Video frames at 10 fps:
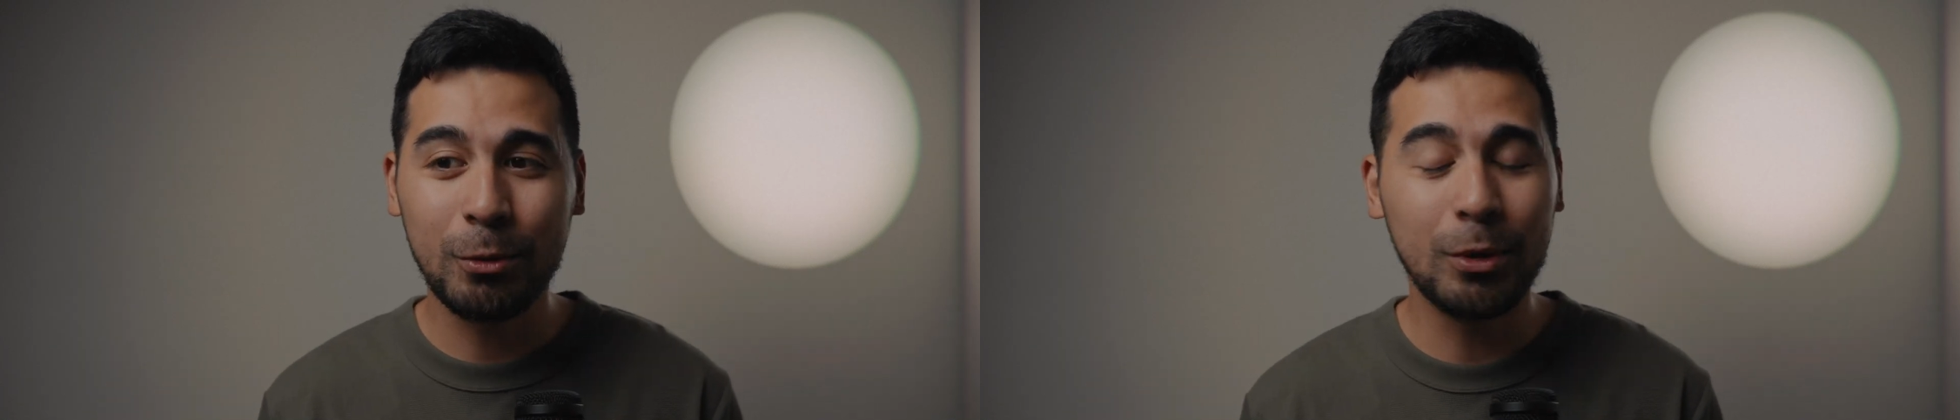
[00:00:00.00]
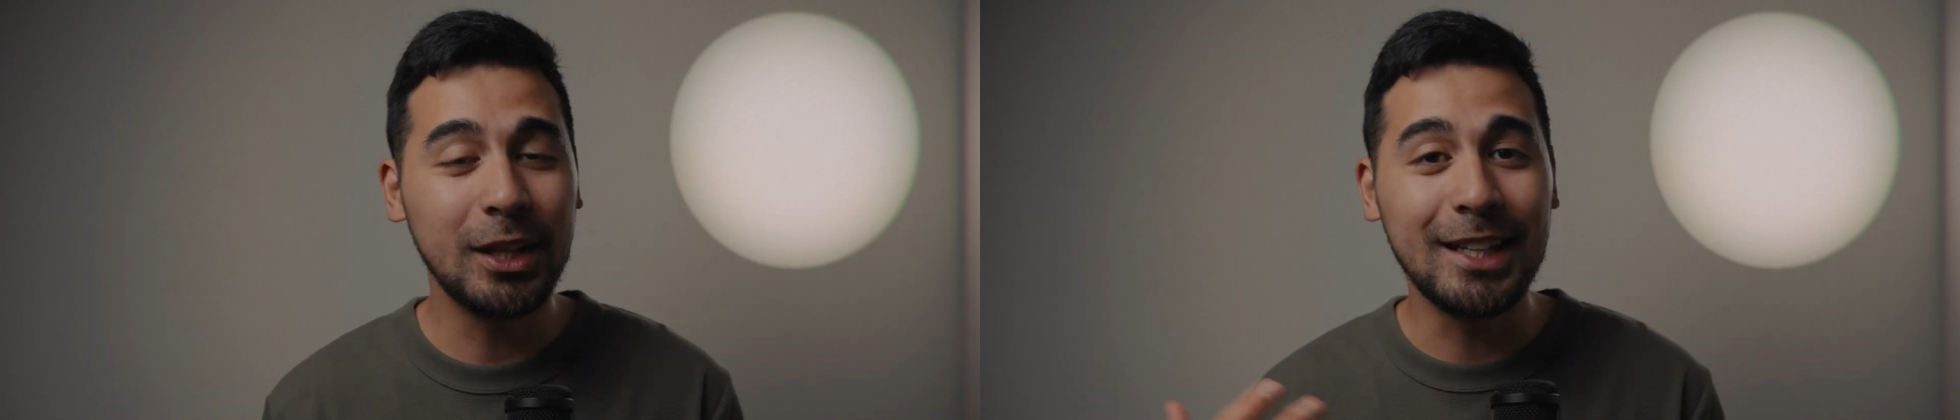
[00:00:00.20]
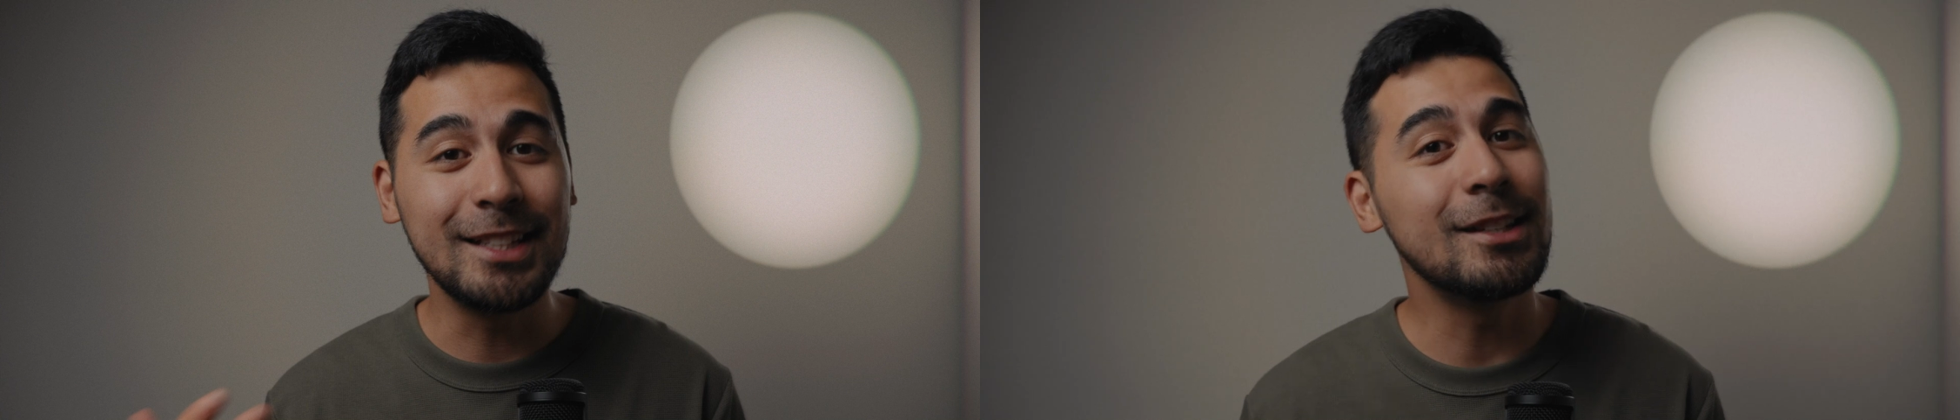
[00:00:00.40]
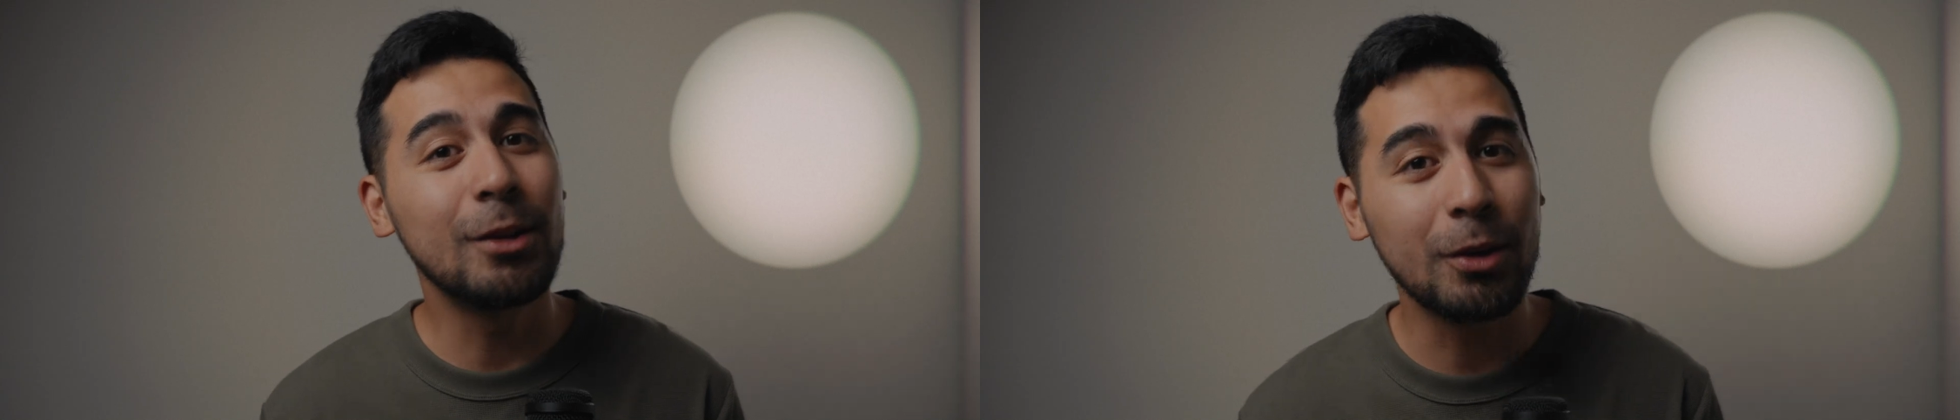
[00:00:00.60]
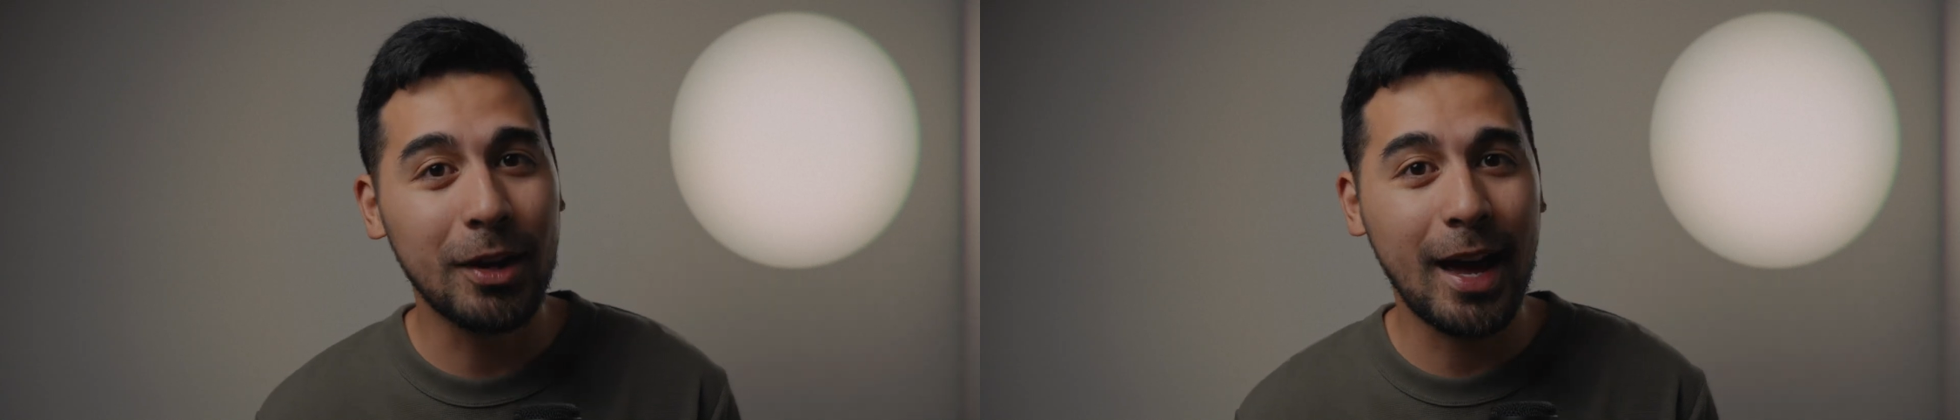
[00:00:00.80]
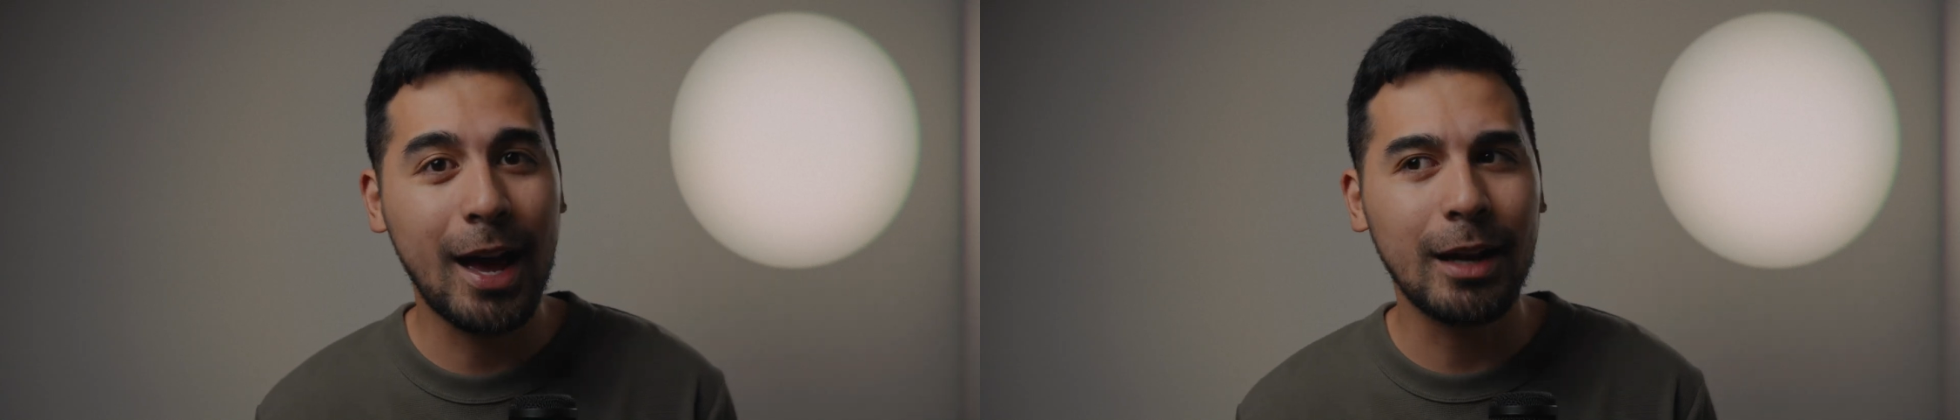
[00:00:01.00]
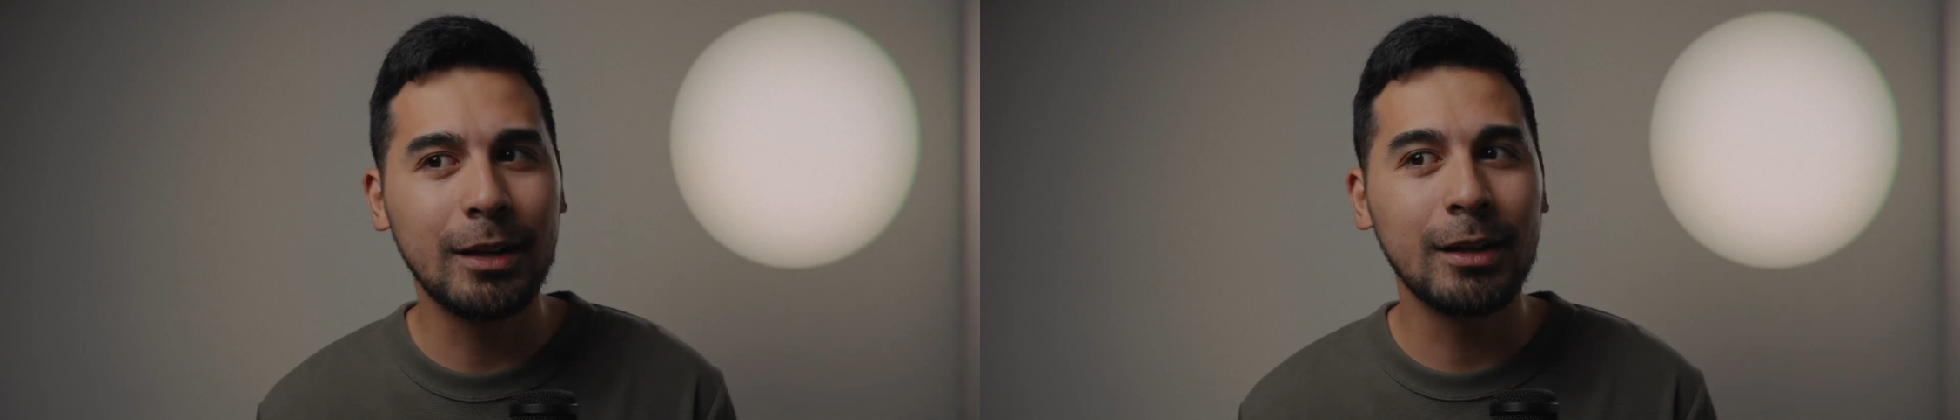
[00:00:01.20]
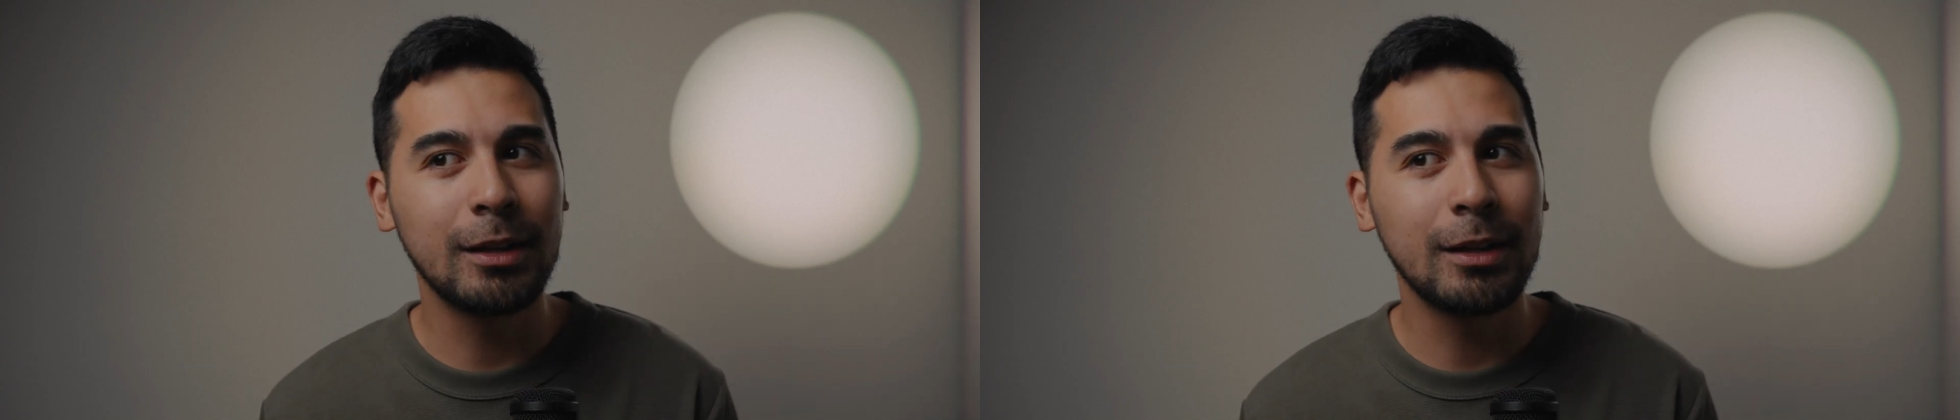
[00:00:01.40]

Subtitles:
really easy to look at.